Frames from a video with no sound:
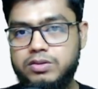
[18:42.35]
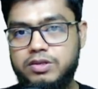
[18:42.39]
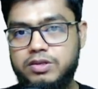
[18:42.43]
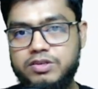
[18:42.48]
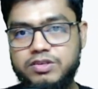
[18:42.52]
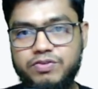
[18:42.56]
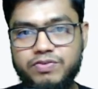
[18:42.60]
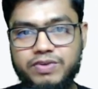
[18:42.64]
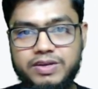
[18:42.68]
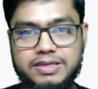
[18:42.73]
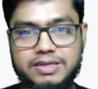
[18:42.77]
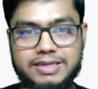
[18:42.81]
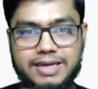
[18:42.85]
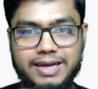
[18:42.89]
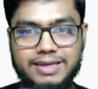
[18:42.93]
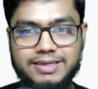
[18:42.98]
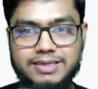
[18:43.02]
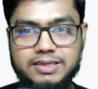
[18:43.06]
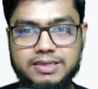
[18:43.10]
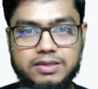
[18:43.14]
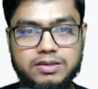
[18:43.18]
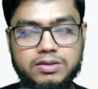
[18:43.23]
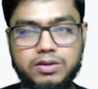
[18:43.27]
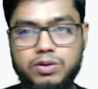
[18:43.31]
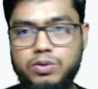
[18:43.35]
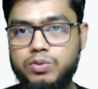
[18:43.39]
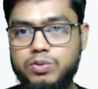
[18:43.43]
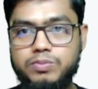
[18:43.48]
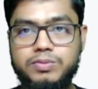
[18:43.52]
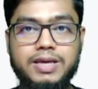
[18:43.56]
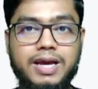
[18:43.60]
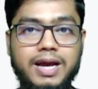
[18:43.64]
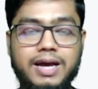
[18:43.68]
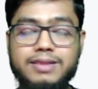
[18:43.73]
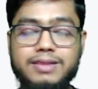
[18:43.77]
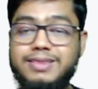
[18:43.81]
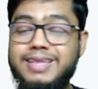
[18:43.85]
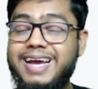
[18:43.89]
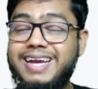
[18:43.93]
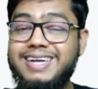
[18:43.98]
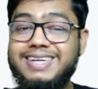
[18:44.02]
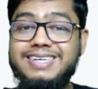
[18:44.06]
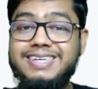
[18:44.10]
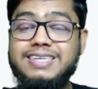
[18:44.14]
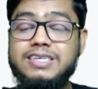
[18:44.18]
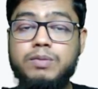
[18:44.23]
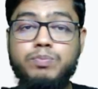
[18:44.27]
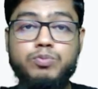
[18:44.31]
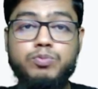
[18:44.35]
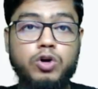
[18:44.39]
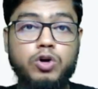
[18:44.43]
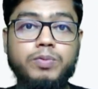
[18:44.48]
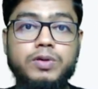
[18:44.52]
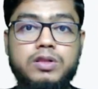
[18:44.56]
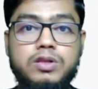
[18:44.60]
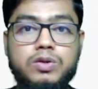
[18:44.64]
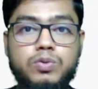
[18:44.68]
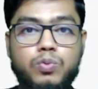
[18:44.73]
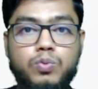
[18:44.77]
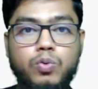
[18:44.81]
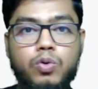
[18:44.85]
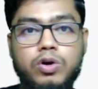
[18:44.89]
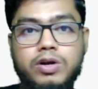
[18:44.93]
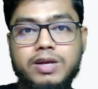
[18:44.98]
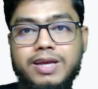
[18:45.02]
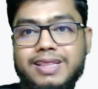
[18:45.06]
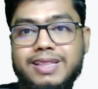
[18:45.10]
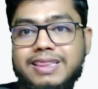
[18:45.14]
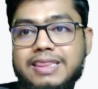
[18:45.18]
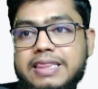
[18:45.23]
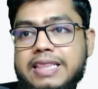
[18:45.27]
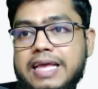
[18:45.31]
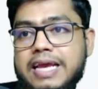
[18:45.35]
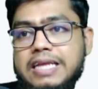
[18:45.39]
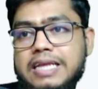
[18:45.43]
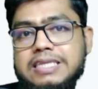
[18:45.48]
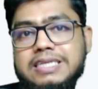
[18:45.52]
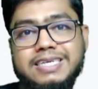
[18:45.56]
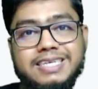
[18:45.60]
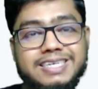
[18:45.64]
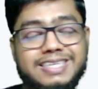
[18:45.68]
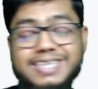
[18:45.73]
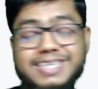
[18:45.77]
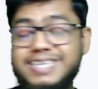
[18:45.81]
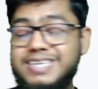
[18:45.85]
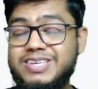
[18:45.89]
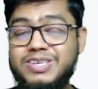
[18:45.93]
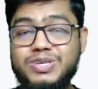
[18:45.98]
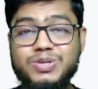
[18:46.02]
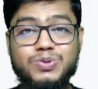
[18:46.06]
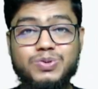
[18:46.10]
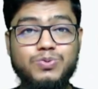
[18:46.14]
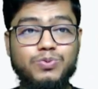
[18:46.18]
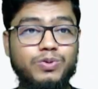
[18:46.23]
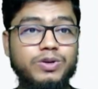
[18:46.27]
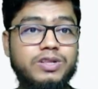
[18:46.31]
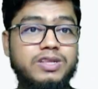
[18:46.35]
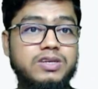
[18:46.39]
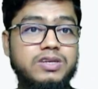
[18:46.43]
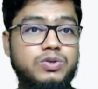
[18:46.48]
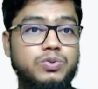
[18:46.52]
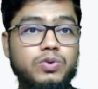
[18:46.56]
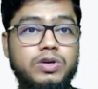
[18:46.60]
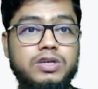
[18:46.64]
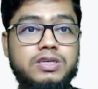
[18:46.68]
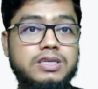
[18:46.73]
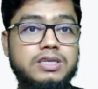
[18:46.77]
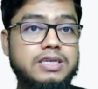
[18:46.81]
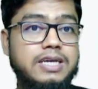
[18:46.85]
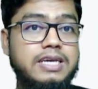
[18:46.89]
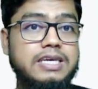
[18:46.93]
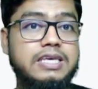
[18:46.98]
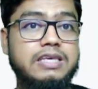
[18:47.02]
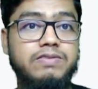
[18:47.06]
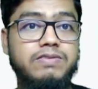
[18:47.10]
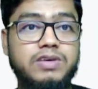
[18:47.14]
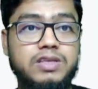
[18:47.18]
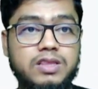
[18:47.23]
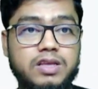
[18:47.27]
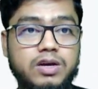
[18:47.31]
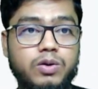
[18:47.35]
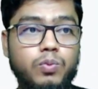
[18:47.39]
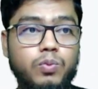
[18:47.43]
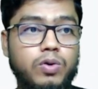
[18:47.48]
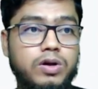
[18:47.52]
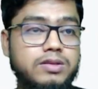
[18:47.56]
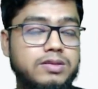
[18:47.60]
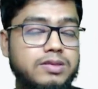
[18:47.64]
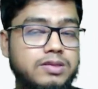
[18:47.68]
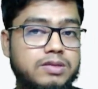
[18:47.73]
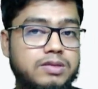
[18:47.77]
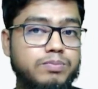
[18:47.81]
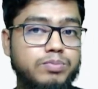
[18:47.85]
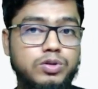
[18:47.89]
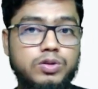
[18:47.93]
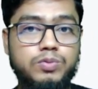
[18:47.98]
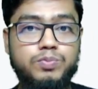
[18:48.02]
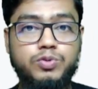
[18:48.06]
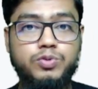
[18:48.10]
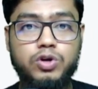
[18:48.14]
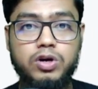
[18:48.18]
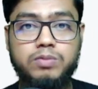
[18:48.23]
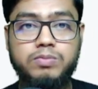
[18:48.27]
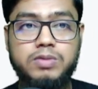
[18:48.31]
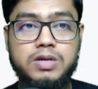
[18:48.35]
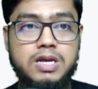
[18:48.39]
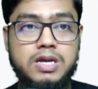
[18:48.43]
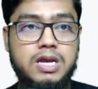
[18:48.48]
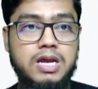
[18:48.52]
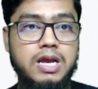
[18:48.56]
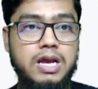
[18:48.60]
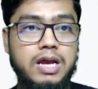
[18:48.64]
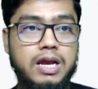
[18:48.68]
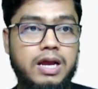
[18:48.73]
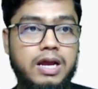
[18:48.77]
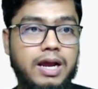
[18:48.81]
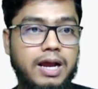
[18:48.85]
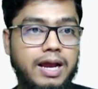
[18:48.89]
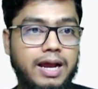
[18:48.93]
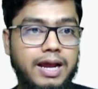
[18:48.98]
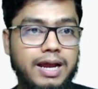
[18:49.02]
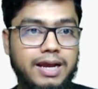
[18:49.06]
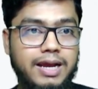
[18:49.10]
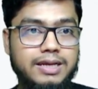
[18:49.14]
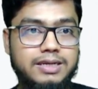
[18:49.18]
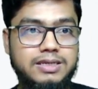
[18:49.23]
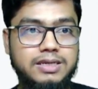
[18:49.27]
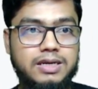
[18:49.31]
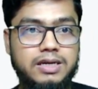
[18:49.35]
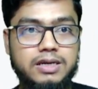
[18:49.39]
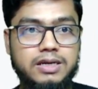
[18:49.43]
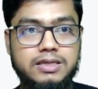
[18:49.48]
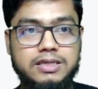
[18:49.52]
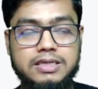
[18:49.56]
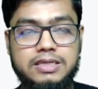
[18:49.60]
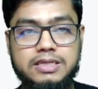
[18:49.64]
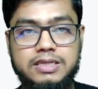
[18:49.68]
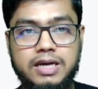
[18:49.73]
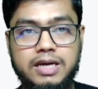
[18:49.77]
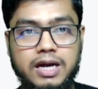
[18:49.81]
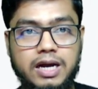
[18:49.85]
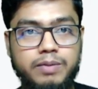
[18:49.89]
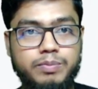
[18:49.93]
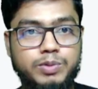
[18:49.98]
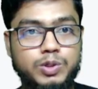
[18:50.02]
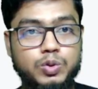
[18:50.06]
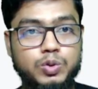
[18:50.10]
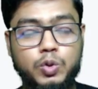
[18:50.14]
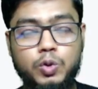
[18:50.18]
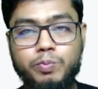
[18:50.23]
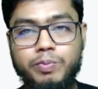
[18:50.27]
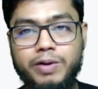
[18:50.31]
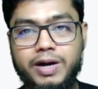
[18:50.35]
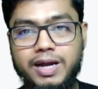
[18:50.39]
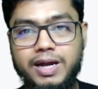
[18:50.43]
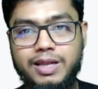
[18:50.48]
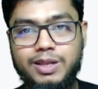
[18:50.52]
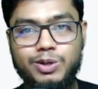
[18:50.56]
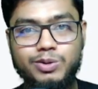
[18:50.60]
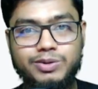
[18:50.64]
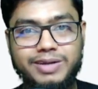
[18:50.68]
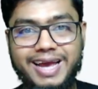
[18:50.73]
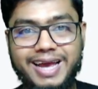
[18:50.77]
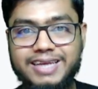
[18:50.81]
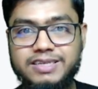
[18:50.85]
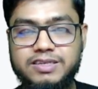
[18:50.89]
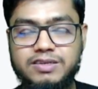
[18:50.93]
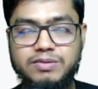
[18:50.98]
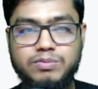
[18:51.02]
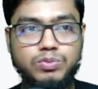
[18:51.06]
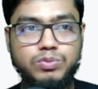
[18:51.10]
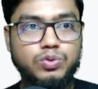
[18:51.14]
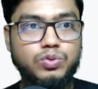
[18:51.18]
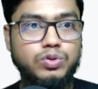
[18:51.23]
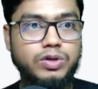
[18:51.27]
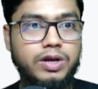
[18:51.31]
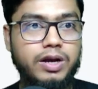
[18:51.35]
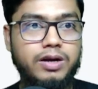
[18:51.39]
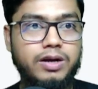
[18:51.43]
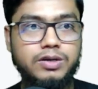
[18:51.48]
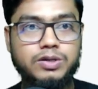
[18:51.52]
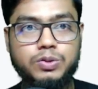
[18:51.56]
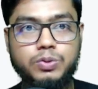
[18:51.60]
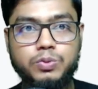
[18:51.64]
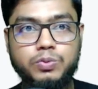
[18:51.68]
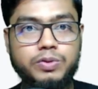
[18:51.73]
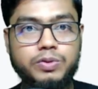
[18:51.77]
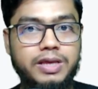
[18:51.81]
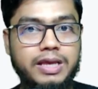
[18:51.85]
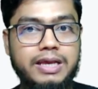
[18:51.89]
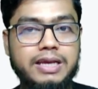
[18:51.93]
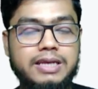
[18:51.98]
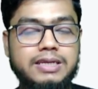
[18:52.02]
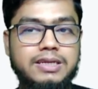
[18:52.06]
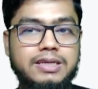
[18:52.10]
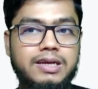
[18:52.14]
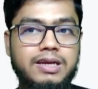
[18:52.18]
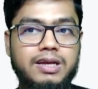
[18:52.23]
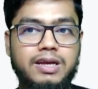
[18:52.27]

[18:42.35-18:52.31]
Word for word: That is fantastic. So yeah, that is the properly work. And then just this is really interesting. I'm giving the one simple prompt, and GitHub Copilot as in mode are create